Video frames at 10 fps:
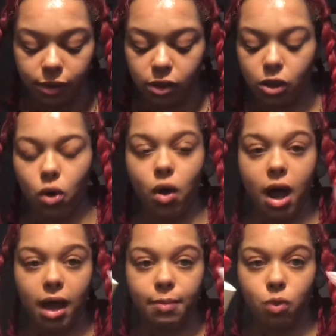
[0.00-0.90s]
So
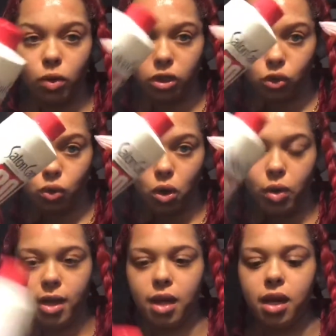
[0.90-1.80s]
I am going to go
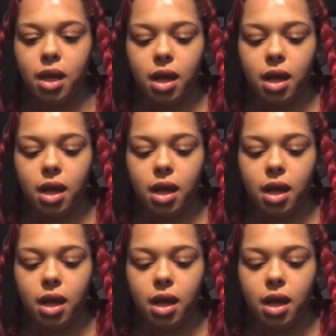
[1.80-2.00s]
ahead.